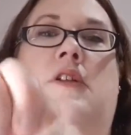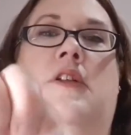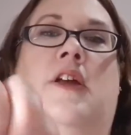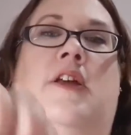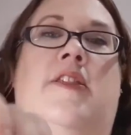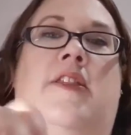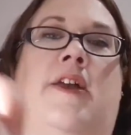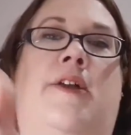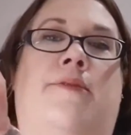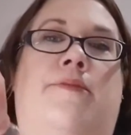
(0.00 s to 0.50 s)

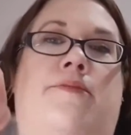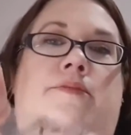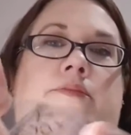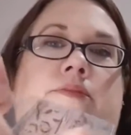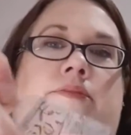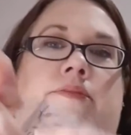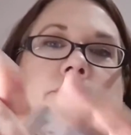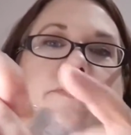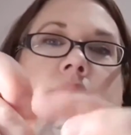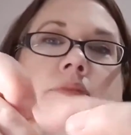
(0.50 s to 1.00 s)
like
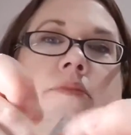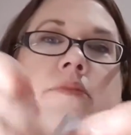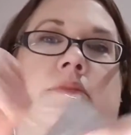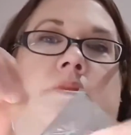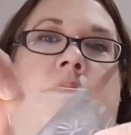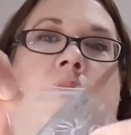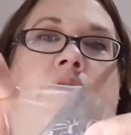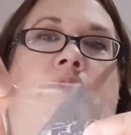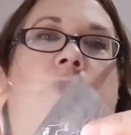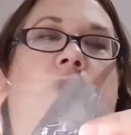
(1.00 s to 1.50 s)
that
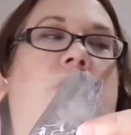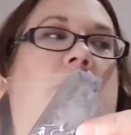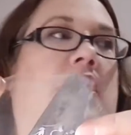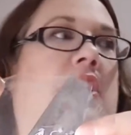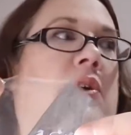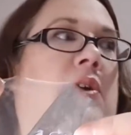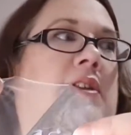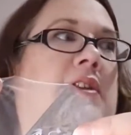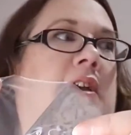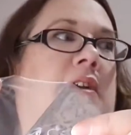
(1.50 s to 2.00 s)
before you
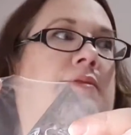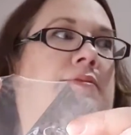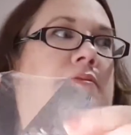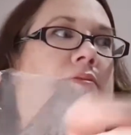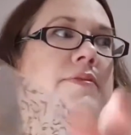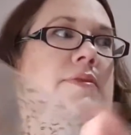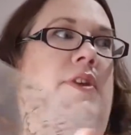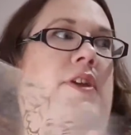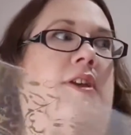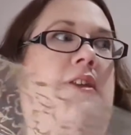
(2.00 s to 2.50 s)
glue it down,
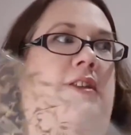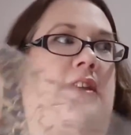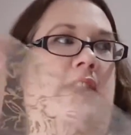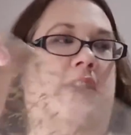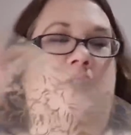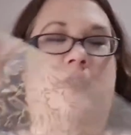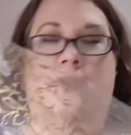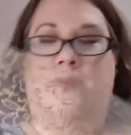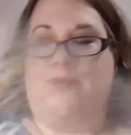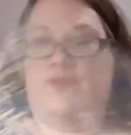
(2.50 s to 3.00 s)
you can see
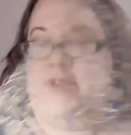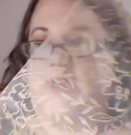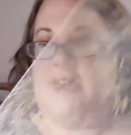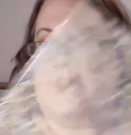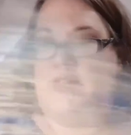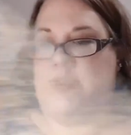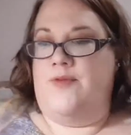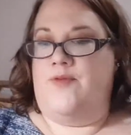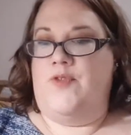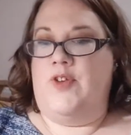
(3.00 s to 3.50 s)
they've got a
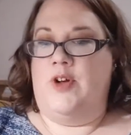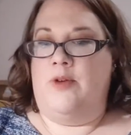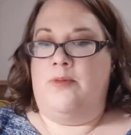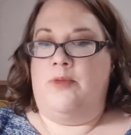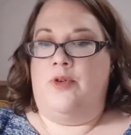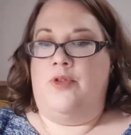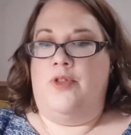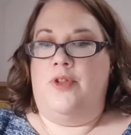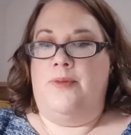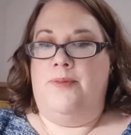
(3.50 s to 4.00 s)
protective film
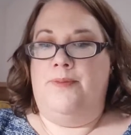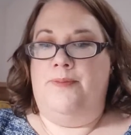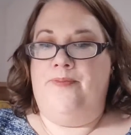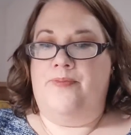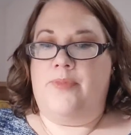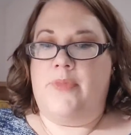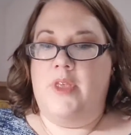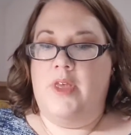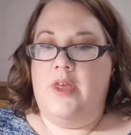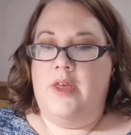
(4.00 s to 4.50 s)
on them.
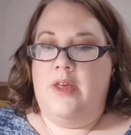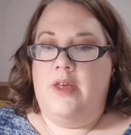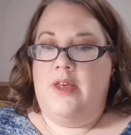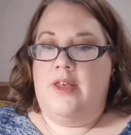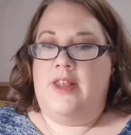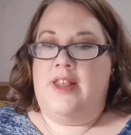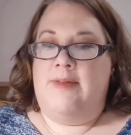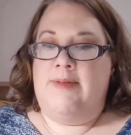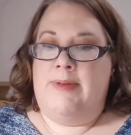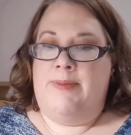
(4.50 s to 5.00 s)

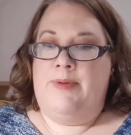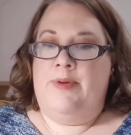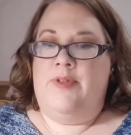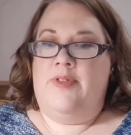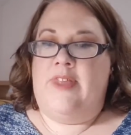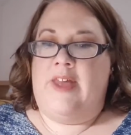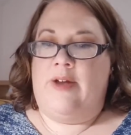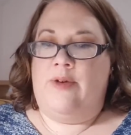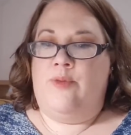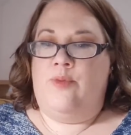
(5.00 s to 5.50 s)
So let me
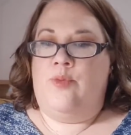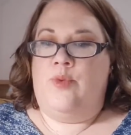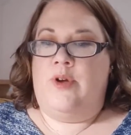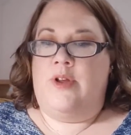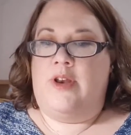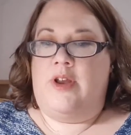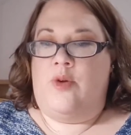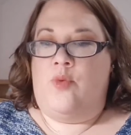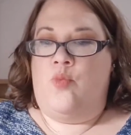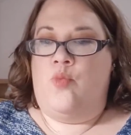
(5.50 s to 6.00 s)
put that
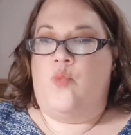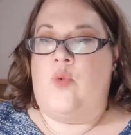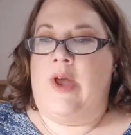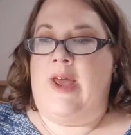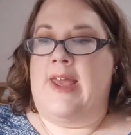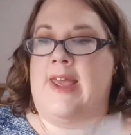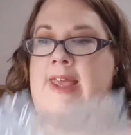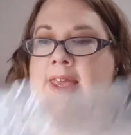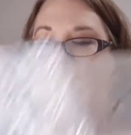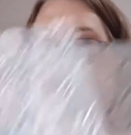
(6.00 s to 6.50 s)
one
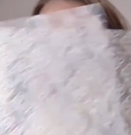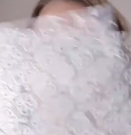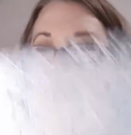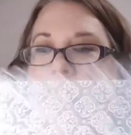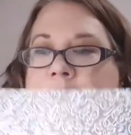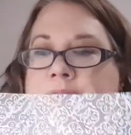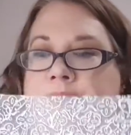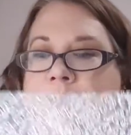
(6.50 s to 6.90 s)
away.